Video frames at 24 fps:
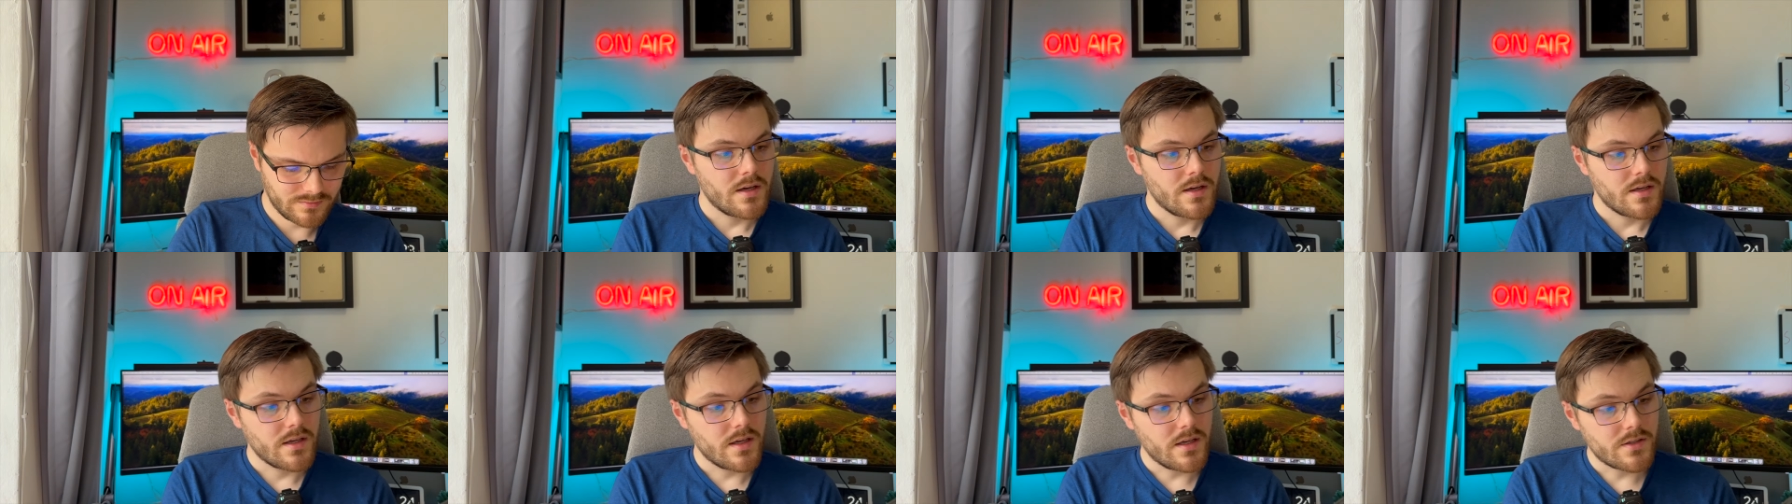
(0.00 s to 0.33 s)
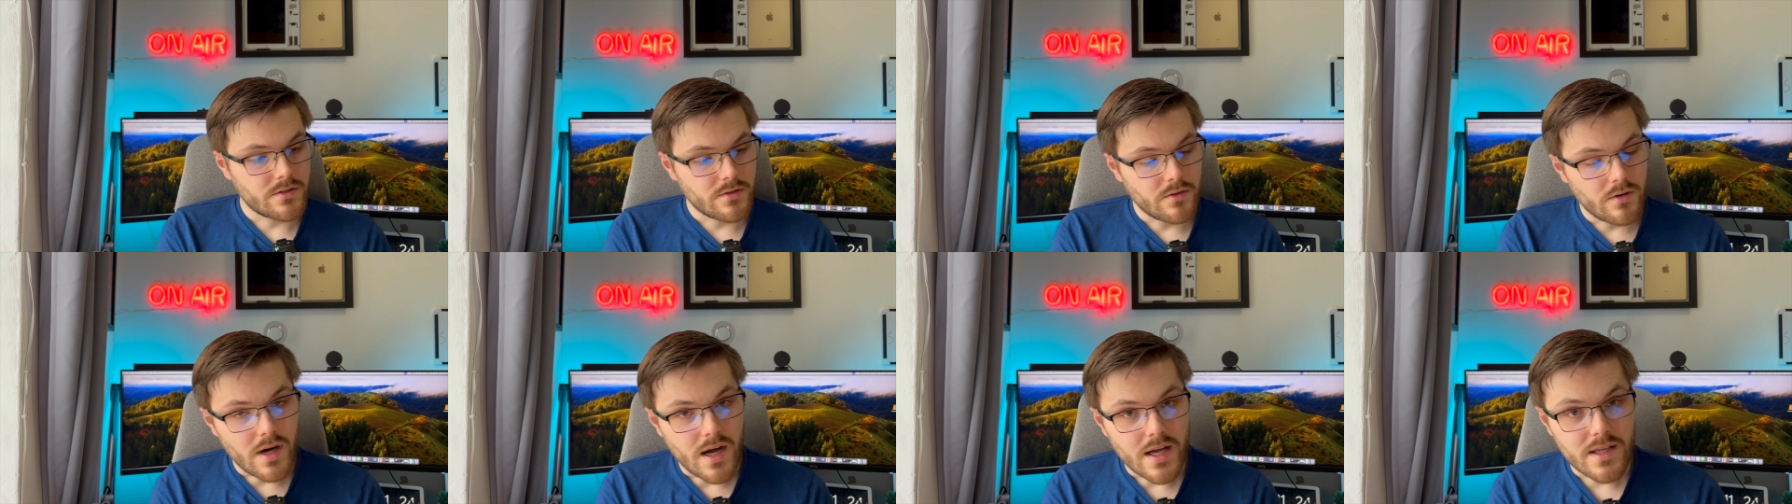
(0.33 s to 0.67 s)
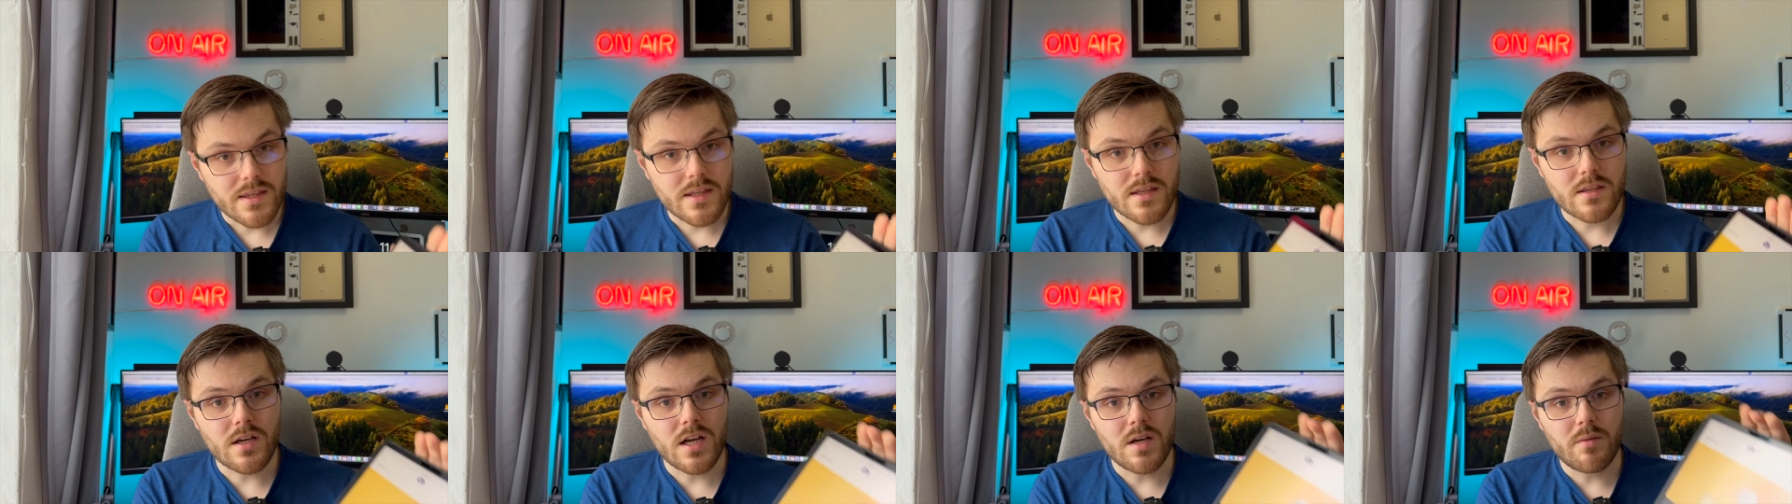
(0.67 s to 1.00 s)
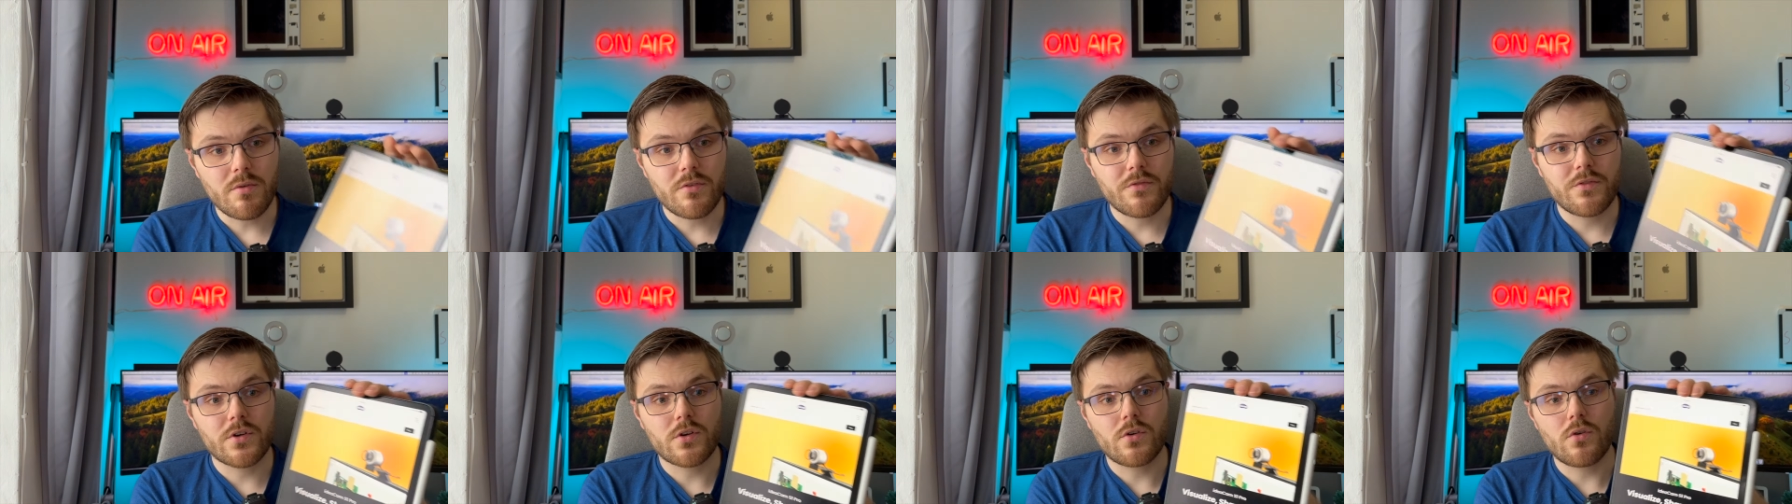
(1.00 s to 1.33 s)
Yeah, so at the time
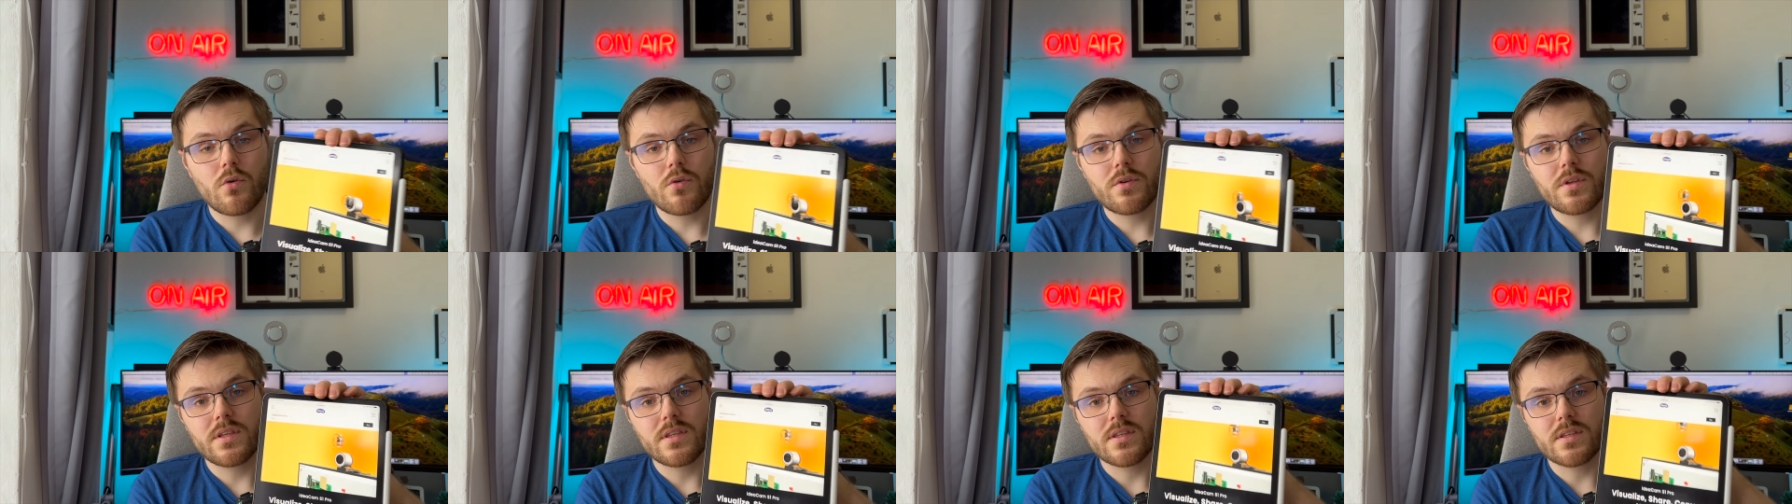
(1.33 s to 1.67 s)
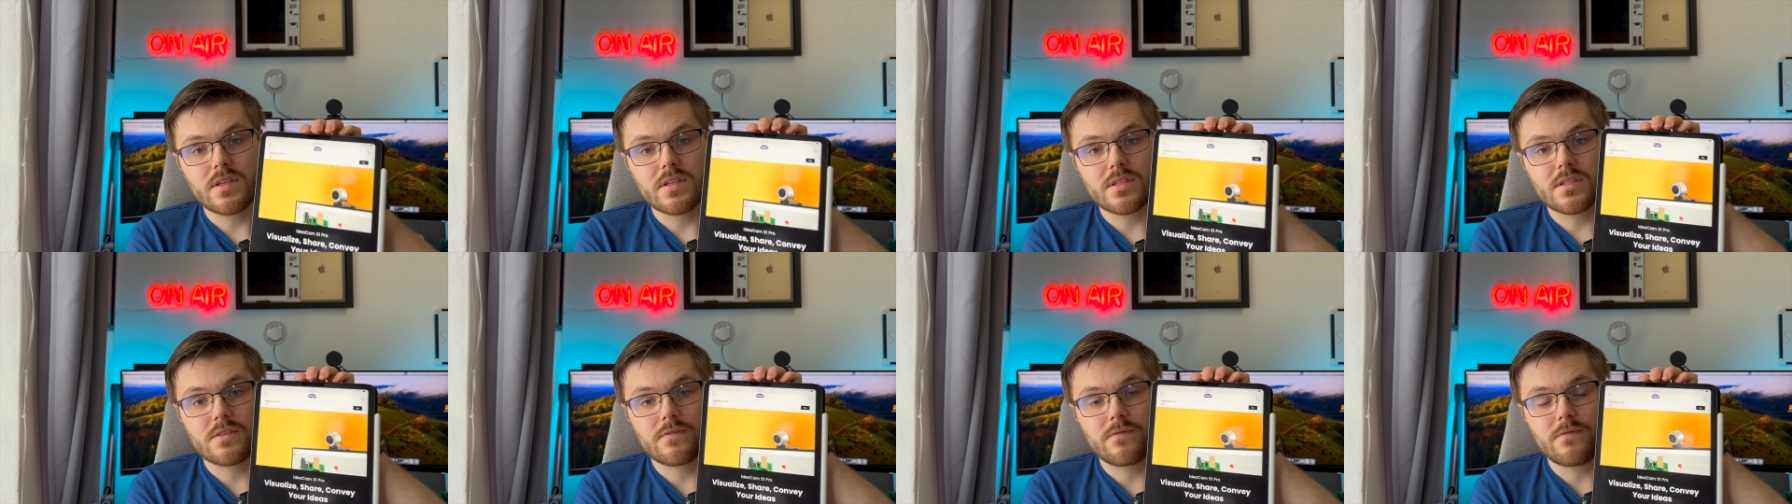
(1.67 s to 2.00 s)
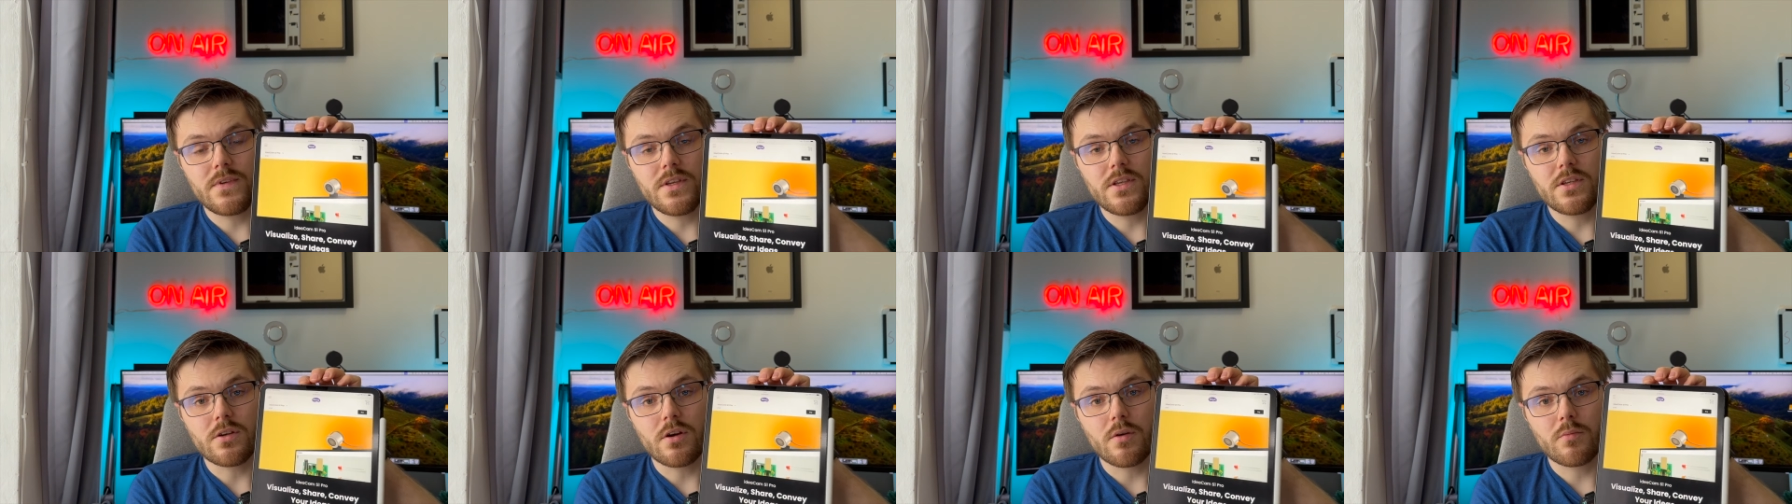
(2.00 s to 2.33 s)
of recording this video,